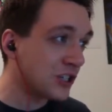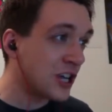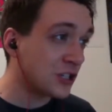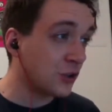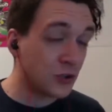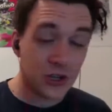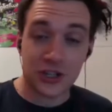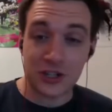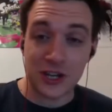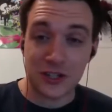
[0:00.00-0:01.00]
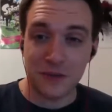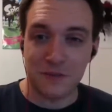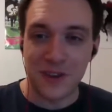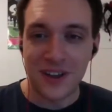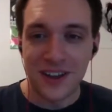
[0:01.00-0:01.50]
But it's not just the
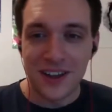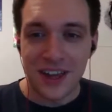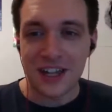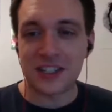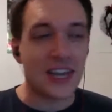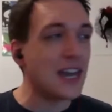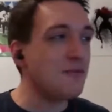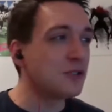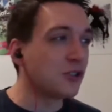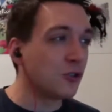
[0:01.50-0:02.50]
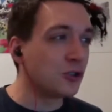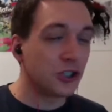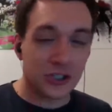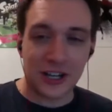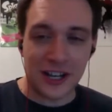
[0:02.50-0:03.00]
system. Its games are
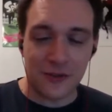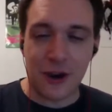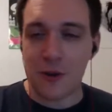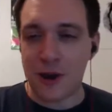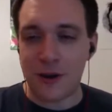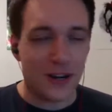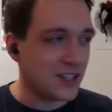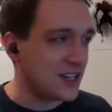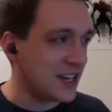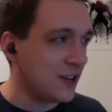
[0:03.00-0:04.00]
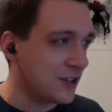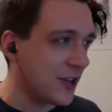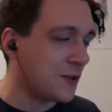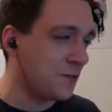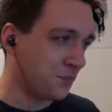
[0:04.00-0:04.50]
also selling very well, at least
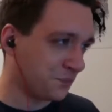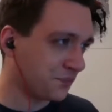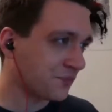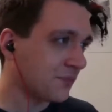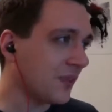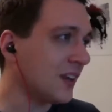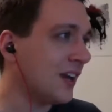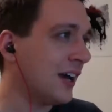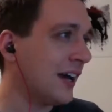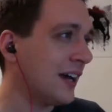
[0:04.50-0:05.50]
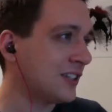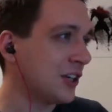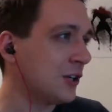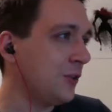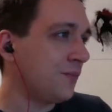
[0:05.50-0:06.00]
Nintendo's own.
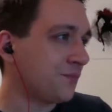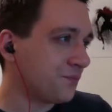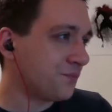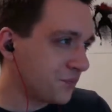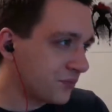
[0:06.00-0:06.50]
So